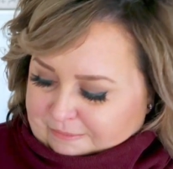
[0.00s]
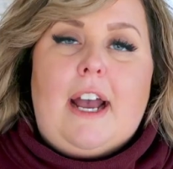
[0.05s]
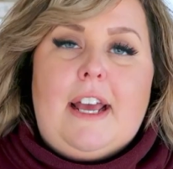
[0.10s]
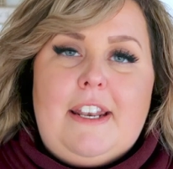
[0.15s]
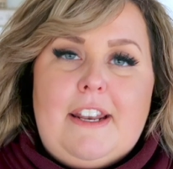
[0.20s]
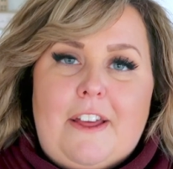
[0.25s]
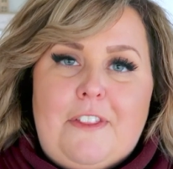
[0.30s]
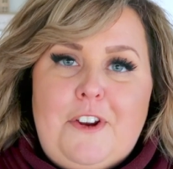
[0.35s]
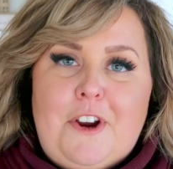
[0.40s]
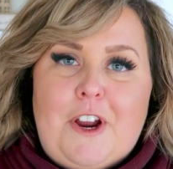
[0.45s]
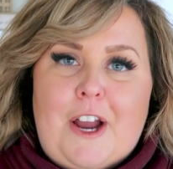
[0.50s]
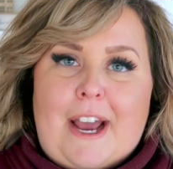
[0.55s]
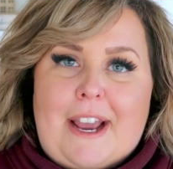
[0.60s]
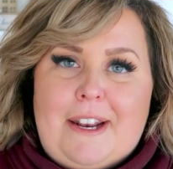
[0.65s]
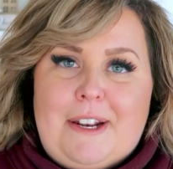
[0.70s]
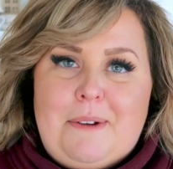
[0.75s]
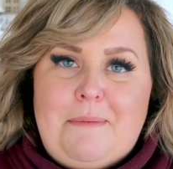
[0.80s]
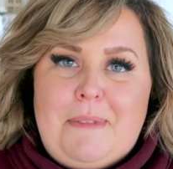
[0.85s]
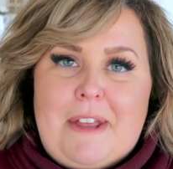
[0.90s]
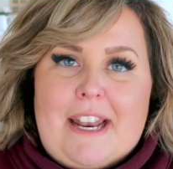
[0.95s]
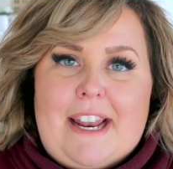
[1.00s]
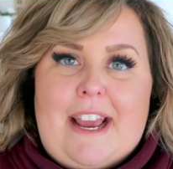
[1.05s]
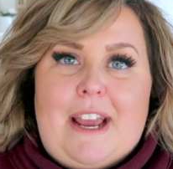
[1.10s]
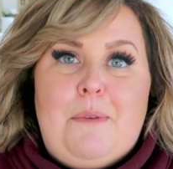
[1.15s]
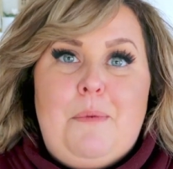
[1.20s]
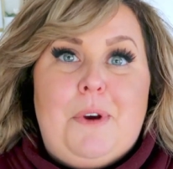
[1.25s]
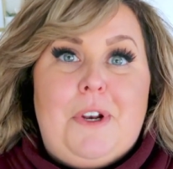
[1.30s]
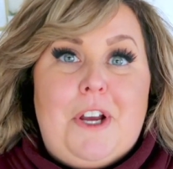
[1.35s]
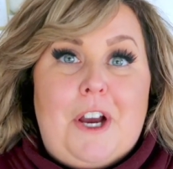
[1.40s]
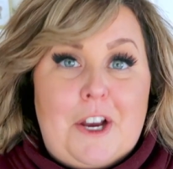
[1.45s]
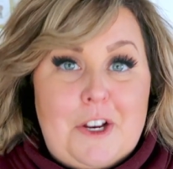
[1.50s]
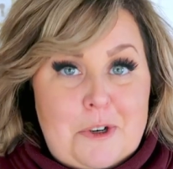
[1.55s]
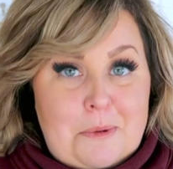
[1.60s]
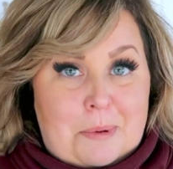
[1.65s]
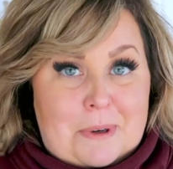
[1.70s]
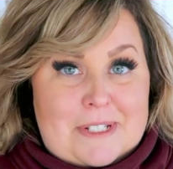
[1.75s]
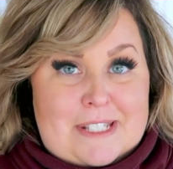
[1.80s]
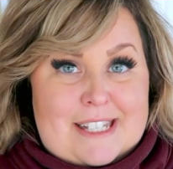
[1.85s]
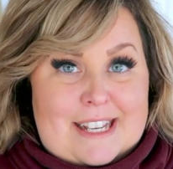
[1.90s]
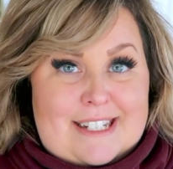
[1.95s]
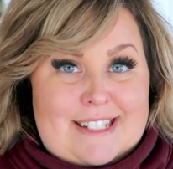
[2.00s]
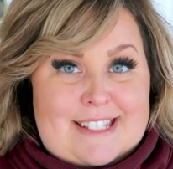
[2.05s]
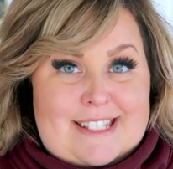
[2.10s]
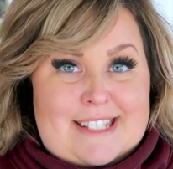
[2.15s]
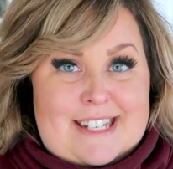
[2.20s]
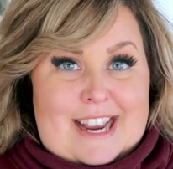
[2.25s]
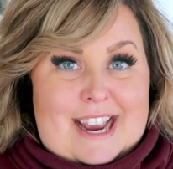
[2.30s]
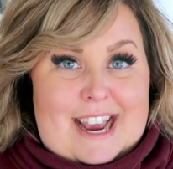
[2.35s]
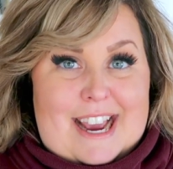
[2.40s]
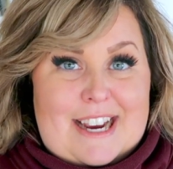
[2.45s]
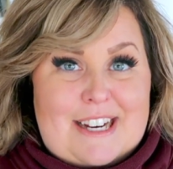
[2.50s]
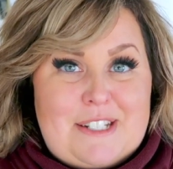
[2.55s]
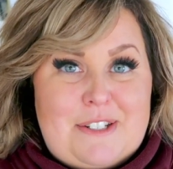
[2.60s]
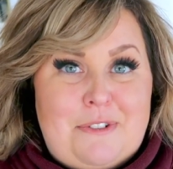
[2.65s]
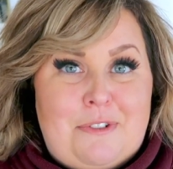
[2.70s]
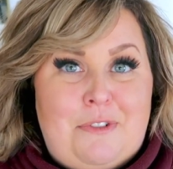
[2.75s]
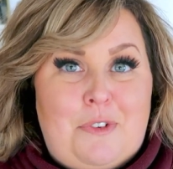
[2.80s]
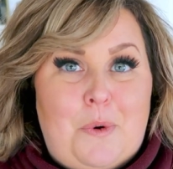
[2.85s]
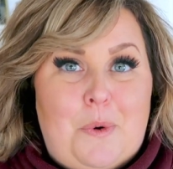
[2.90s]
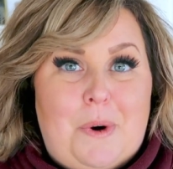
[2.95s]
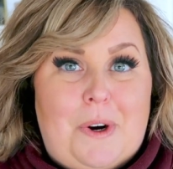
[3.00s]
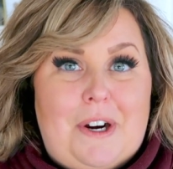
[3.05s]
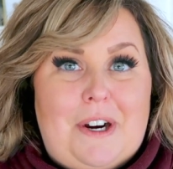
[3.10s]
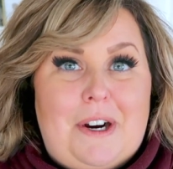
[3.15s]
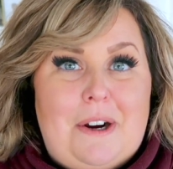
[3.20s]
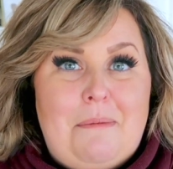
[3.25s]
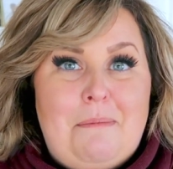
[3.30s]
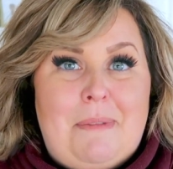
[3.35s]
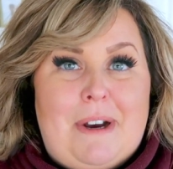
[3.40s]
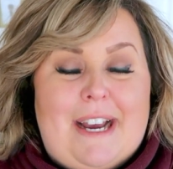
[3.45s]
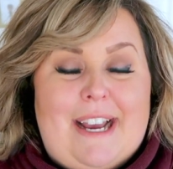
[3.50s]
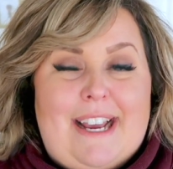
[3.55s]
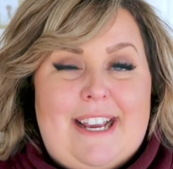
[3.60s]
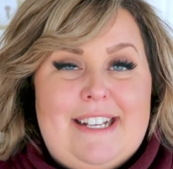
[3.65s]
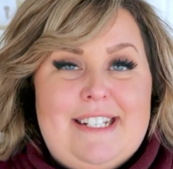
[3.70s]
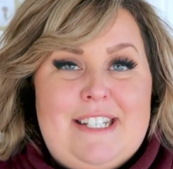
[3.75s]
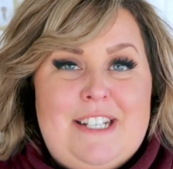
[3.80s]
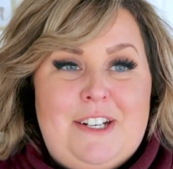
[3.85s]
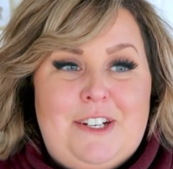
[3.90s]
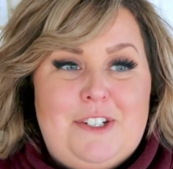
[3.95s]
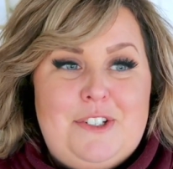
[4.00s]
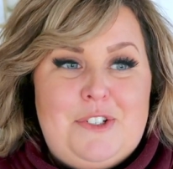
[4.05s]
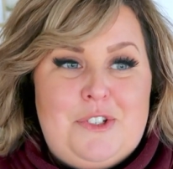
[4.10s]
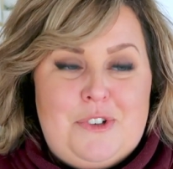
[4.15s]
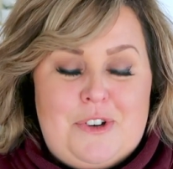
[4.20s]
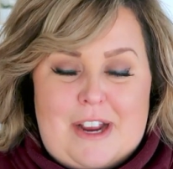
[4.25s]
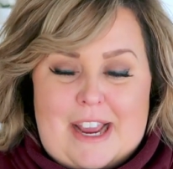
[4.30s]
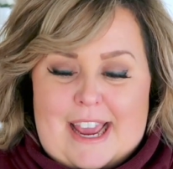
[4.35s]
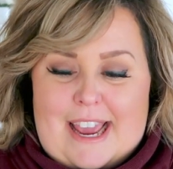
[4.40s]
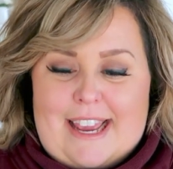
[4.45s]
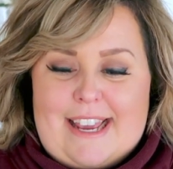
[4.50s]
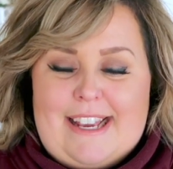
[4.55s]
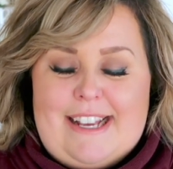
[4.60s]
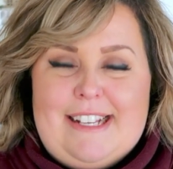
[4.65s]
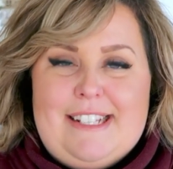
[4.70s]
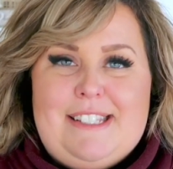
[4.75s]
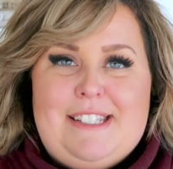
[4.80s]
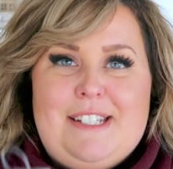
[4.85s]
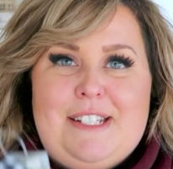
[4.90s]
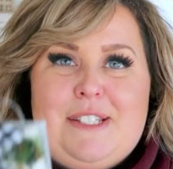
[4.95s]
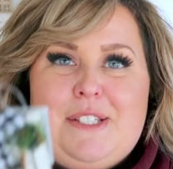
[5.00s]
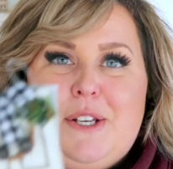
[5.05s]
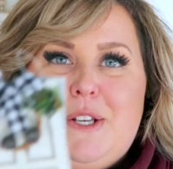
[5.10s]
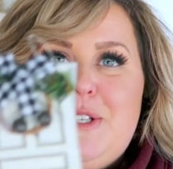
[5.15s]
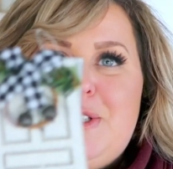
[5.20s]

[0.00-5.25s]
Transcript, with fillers: Another item that I one hundred percent snagged for my tiered tray is this